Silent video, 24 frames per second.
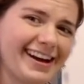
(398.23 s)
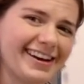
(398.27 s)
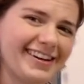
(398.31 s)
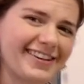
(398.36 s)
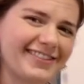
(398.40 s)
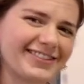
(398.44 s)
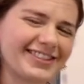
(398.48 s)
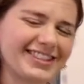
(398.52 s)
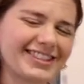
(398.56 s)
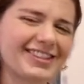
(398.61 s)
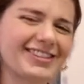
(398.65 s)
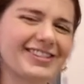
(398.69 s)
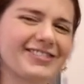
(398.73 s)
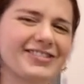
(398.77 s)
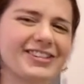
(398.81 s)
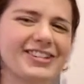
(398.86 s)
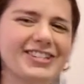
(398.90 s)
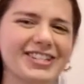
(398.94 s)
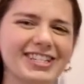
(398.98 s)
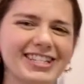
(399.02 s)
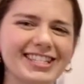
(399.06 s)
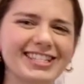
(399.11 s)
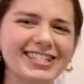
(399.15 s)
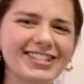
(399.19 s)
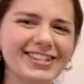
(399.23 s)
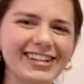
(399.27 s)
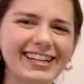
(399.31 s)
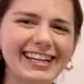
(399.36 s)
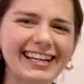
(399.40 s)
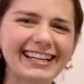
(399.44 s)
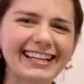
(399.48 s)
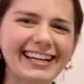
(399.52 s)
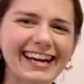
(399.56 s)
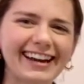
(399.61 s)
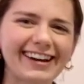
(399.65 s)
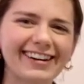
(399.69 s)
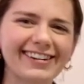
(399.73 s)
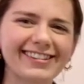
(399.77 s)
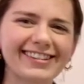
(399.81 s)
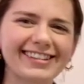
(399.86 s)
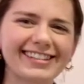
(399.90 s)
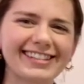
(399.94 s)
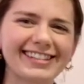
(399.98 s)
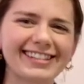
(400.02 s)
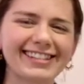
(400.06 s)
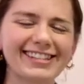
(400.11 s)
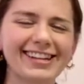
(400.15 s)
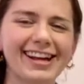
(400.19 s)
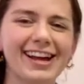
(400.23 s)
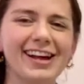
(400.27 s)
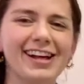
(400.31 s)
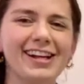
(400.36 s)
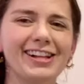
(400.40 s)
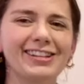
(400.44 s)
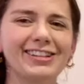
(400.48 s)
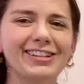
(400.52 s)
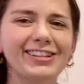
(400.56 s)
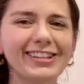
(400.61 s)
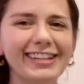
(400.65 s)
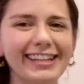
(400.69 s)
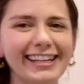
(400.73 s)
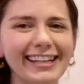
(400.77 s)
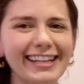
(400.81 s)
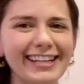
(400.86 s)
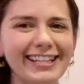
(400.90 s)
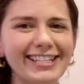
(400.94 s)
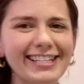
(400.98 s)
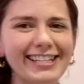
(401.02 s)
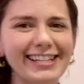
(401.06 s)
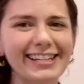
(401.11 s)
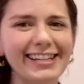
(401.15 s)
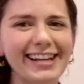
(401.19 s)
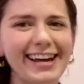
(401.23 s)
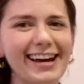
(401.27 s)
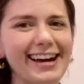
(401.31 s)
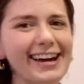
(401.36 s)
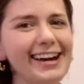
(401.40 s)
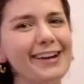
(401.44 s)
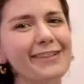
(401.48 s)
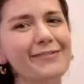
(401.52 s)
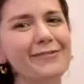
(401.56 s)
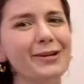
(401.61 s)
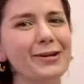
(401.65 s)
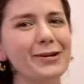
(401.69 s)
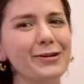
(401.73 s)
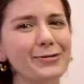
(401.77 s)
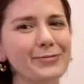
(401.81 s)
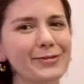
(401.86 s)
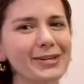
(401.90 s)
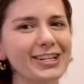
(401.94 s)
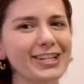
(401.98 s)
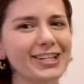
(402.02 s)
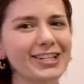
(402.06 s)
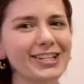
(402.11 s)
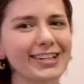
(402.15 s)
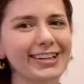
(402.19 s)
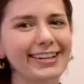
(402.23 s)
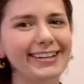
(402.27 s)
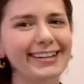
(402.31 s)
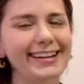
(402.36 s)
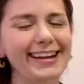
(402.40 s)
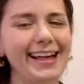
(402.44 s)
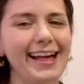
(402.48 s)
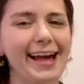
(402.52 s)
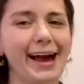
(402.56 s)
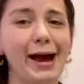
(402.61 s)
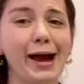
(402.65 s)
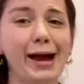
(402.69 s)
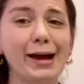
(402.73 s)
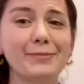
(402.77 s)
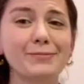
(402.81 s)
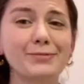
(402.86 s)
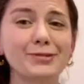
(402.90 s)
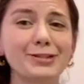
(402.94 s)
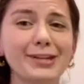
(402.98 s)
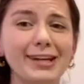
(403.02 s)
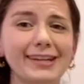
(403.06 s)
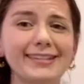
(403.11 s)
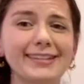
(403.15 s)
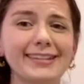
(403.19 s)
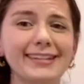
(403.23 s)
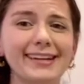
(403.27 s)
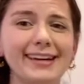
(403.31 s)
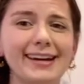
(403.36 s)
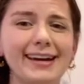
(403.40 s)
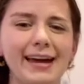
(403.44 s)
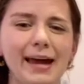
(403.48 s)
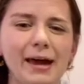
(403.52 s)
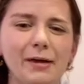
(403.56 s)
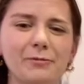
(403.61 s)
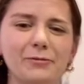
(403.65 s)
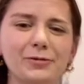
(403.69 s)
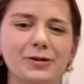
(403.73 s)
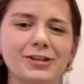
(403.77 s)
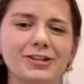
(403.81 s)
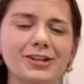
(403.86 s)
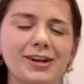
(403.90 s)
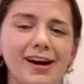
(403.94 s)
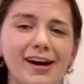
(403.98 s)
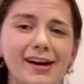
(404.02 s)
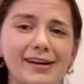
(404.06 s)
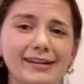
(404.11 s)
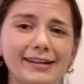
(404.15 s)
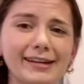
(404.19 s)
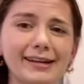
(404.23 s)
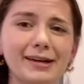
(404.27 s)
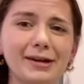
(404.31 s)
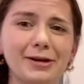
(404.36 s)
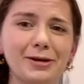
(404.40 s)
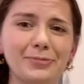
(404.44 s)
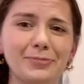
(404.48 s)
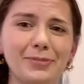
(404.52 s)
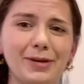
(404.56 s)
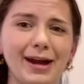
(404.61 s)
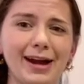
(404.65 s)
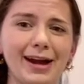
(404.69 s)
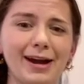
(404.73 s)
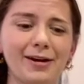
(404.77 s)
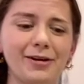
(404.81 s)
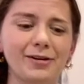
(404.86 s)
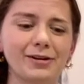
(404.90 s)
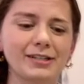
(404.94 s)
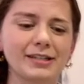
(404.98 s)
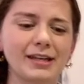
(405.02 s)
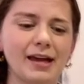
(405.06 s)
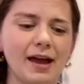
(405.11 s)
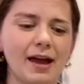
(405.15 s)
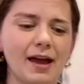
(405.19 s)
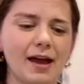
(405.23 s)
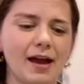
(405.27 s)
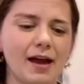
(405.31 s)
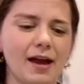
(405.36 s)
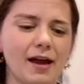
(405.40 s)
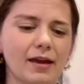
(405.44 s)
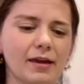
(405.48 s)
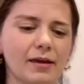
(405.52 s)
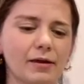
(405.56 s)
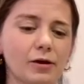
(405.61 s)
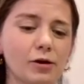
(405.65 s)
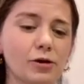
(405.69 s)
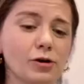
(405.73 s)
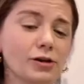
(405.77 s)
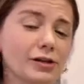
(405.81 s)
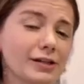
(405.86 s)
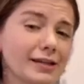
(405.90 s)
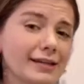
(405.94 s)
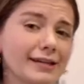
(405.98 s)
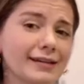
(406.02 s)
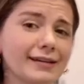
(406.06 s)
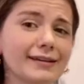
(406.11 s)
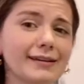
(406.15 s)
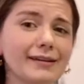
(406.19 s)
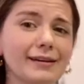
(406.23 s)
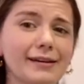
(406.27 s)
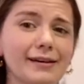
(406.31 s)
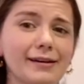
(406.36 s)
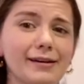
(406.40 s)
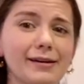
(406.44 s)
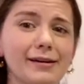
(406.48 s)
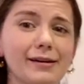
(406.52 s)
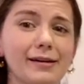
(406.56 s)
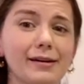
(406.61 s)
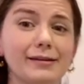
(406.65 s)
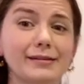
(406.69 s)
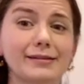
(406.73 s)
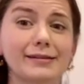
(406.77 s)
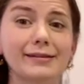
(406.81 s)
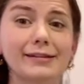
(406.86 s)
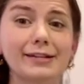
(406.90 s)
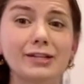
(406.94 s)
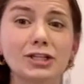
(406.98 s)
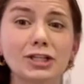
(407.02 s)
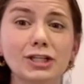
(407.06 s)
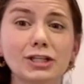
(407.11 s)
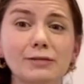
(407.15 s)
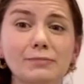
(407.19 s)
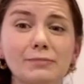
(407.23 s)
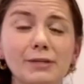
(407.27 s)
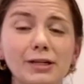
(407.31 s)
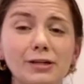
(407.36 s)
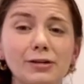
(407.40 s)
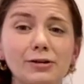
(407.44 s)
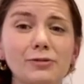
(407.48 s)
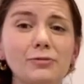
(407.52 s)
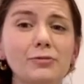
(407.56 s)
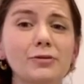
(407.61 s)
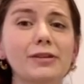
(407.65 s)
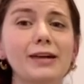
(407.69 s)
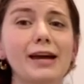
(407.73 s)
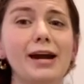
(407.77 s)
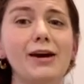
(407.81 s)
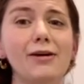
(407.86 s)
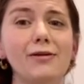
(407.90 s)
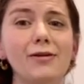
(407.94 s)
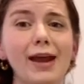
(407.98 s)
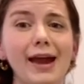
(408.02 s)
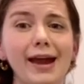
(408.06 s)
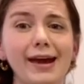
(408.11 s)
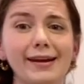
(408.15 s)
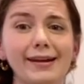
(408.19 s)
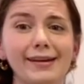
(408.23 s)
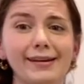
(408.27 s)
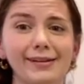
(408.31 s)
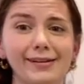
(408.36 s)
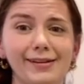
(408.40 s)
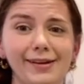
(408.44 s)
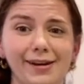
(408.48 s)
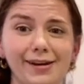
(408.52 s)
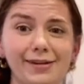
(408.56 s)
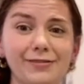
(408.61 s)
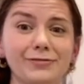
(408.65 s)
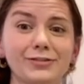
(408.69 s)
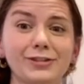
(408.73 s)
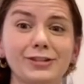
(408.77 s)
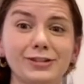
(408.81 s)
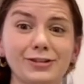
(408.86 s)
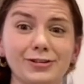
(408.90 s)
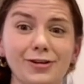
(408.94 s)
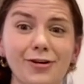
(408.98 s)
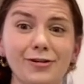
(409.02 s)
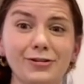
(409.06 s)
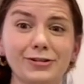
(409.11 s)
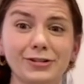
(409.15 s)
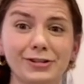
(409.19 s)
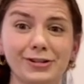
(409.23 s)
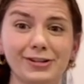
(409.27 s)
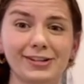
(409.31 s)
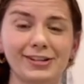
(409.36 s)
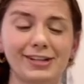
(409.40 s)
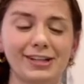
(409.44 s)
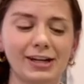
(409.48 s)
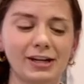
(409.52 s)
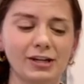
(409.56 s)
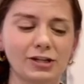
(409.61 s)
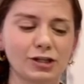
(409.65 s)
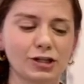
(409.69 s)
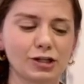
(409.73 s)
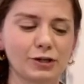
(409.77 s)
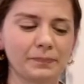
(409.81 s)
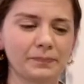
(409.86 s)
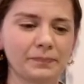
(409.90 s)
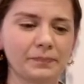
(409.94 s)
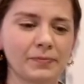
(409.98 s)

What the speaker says: So if you're just joining now, this is Learning Kitchen Live Home Edition. I'm Jessica, and we're talking about cooking a delicious meal without adding a lot of salt to the dish.